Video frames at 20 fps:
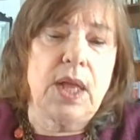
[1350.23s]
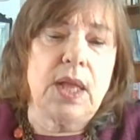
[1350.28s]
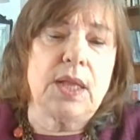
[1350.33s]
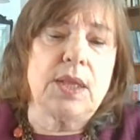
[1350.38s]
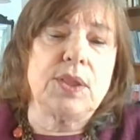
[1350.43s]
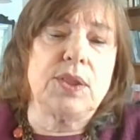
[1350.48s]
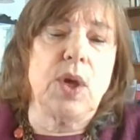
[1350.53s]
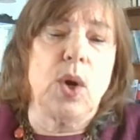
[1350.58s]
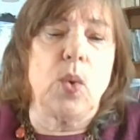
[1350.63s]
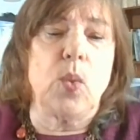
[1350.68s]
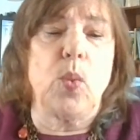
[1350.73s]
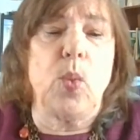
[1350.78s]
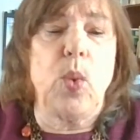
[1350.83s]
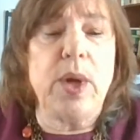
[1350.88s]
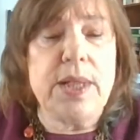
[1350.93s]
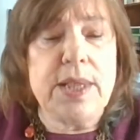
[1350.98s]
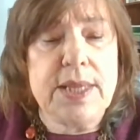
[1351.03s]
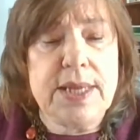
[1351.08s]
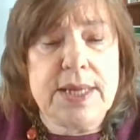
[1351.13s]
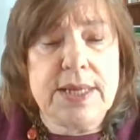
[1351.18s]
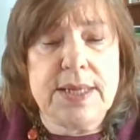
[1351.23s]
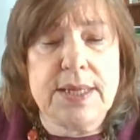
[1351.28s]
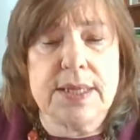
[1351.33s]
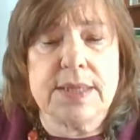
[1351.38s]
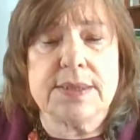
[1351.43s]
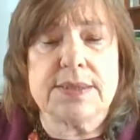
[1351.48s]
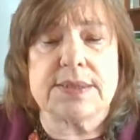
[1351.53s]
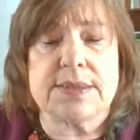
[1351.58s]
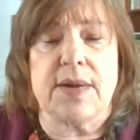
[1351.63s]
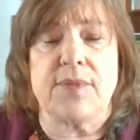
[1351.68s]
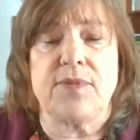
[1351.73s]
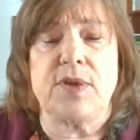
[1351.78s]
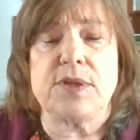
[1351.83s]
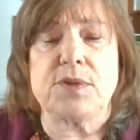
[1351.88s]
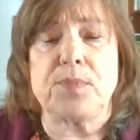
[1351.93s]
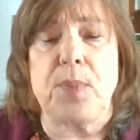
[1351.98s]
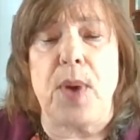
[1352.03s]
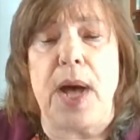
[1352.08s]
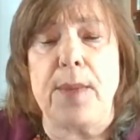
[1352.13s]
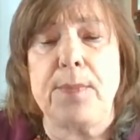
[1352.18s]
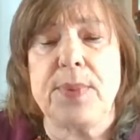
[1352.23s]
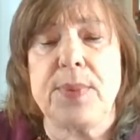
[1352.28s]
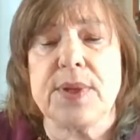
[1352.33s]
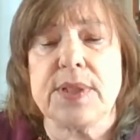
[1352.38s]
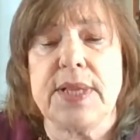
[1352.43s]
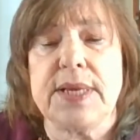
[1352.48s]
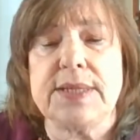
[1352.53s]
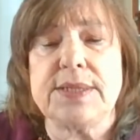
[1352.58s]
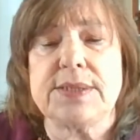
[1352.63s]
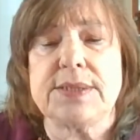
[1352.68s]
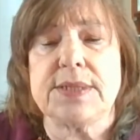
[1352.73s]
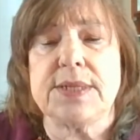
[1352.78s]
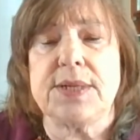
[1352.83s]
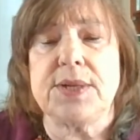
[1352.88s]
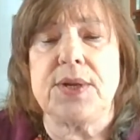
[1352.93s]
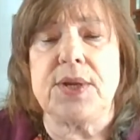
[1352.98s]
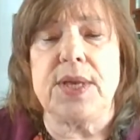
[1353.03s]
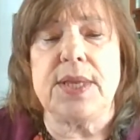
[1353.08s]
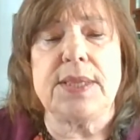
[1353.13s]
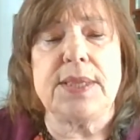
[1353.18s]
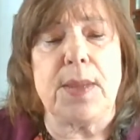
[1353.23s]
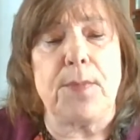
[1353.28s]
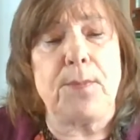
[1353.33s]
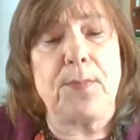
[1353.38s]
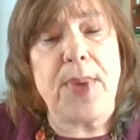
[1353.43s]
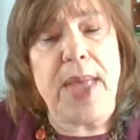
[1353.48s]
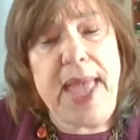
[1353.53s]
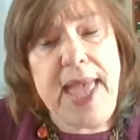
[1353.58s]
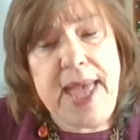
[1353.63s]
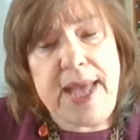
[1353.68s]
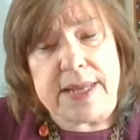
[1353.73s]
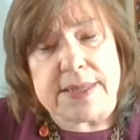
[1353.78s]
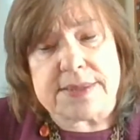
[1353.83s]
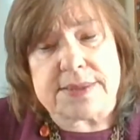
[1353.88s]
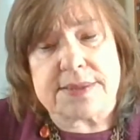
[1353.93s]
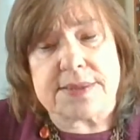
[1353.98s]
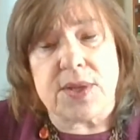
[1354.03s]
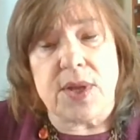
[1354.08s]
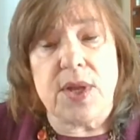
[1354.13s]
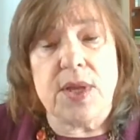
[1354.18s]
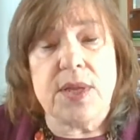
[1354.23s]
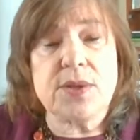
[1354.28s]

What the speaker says: the willingness of this population in the past